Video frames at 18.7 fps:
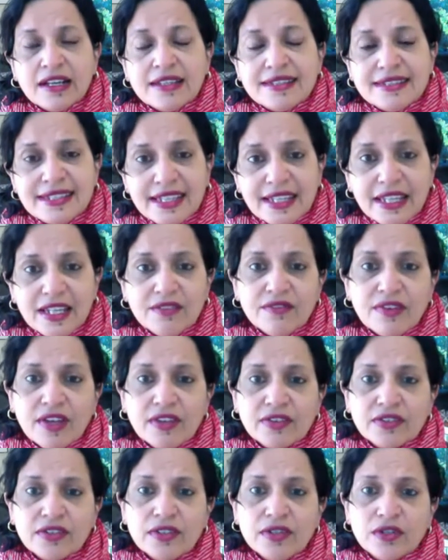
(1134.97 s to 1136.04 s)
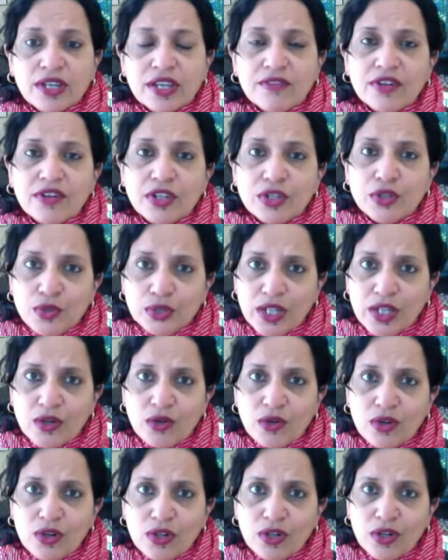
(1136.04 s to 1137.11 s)
A seed investor looking for a
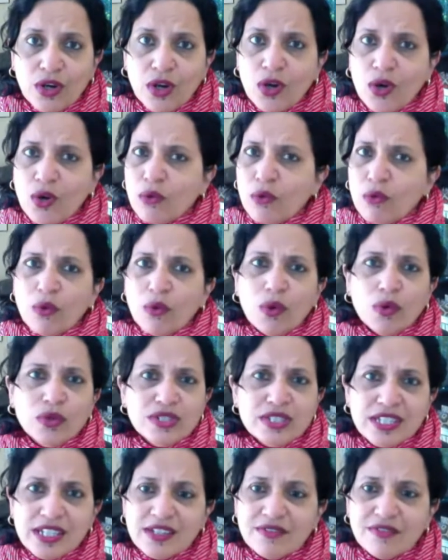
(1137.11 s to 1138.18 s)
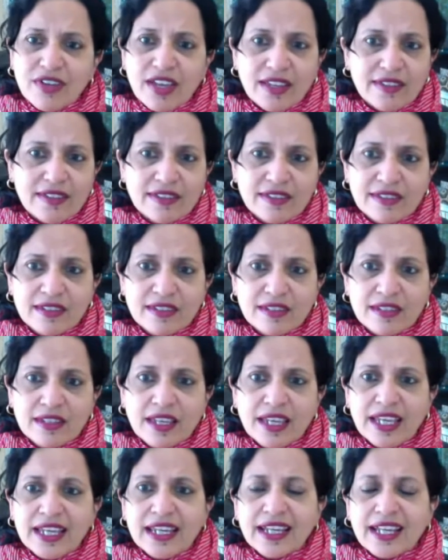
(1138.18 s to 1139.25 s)
unicorn won't invest
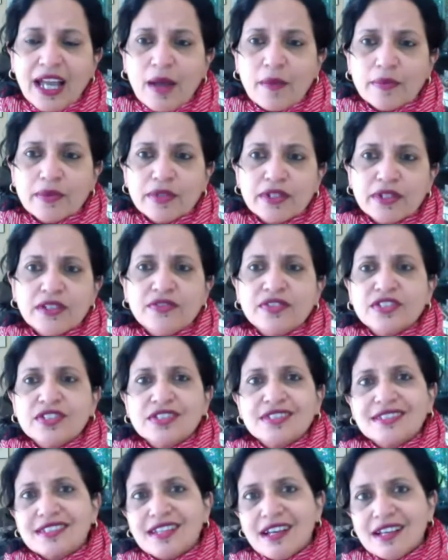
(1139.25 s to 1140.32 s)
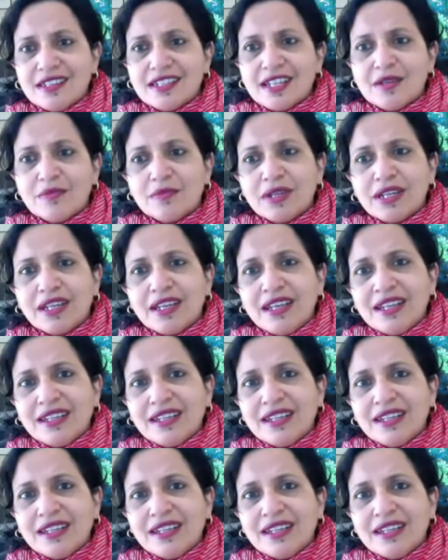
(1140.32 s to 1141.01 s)
in a capital efficient startup